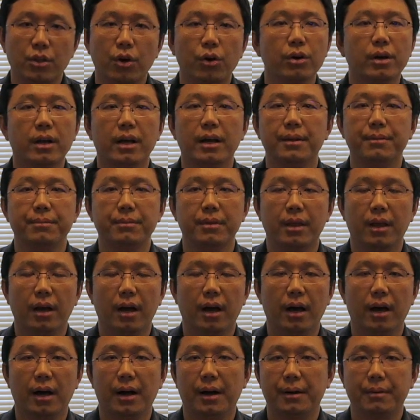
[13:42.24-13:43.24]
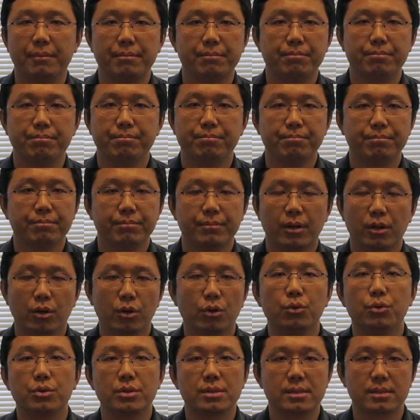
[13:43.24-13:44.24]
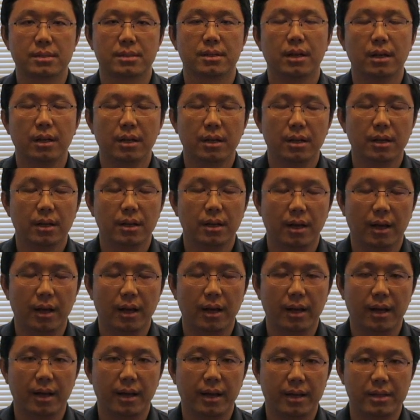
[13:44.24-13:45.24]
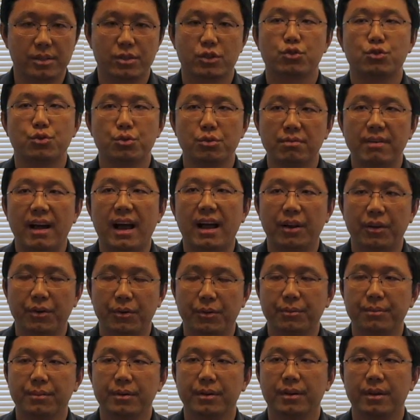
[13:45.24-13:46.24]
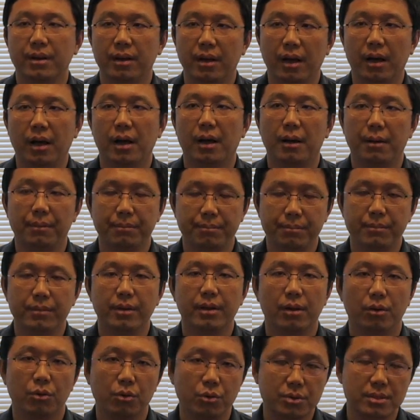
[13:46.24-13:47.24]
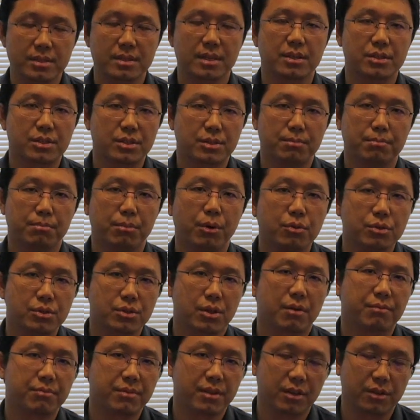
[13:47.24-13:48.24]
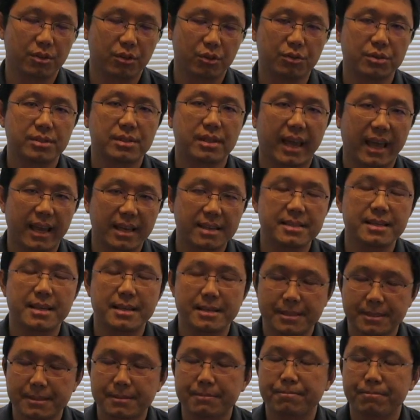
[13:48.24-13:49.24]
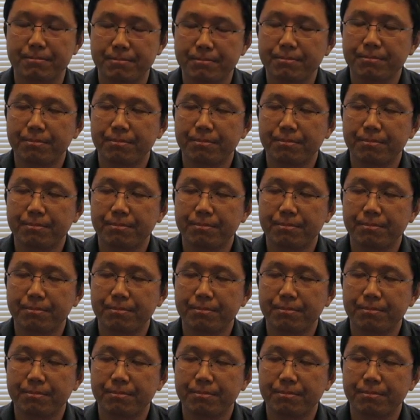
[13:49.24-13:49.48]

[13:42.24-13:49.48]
token lose its true value, lose its most of the use cases.